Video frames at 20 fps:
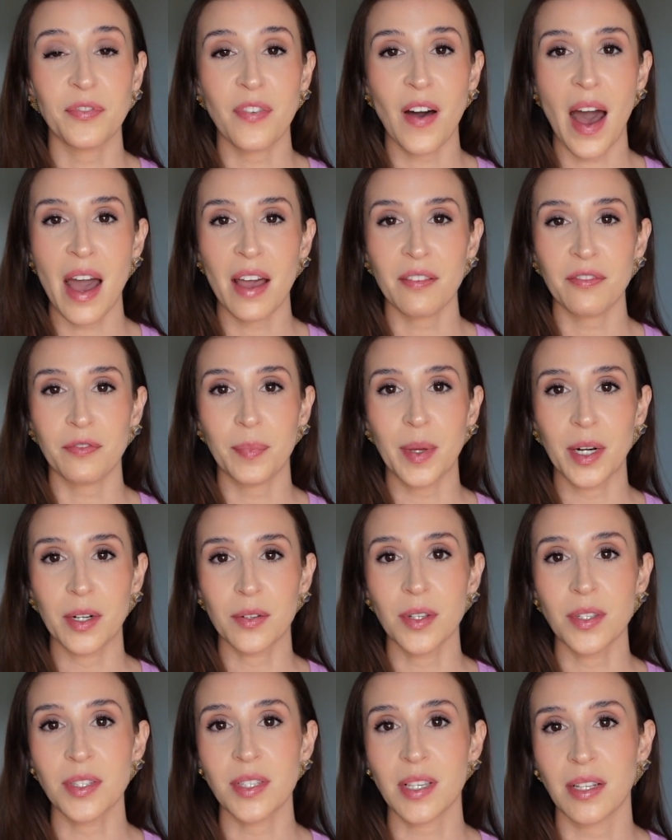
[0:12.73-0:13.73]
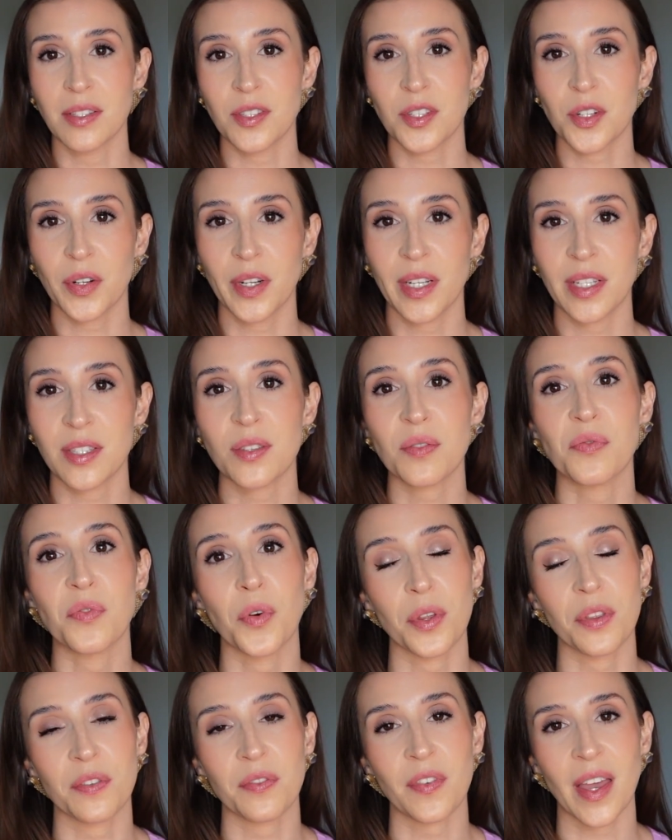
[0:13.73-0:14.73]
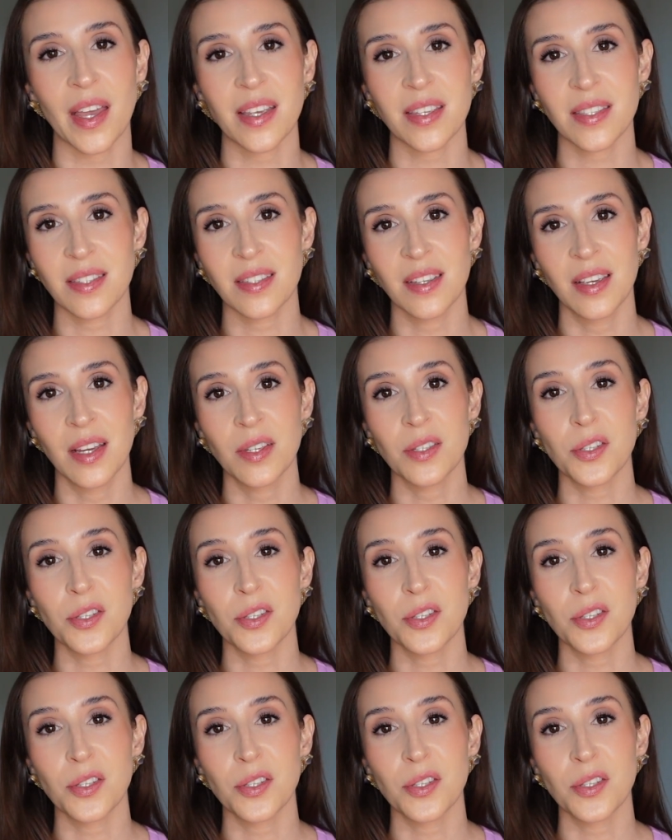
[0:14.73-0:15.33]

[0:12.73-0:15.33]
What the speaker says: 5 mineral sunscreens for the face.